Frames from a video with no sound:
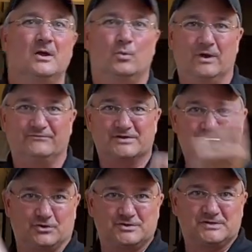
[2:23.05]
We have the
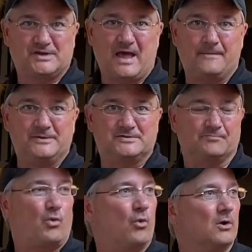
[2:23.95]
surgeon's cabin to
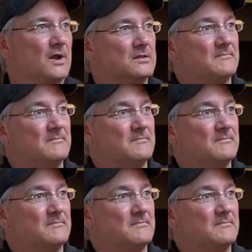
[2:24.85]
port and the